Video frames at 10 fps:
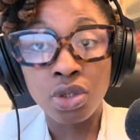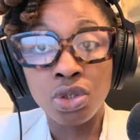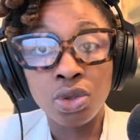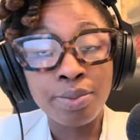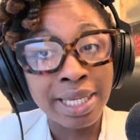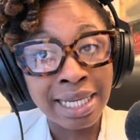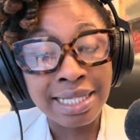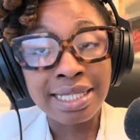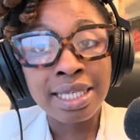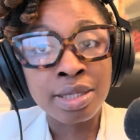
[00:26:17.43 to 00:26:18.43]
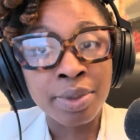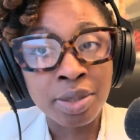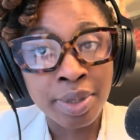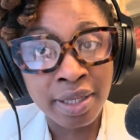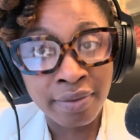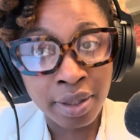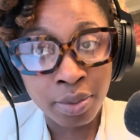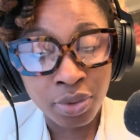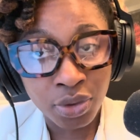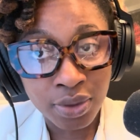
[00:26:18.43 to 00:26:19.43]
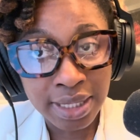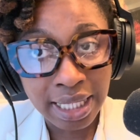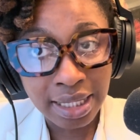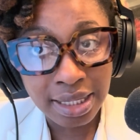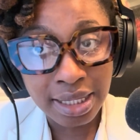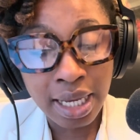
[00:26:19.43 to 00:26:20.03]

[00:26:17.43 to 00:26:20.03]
you may not see as much money available in your state.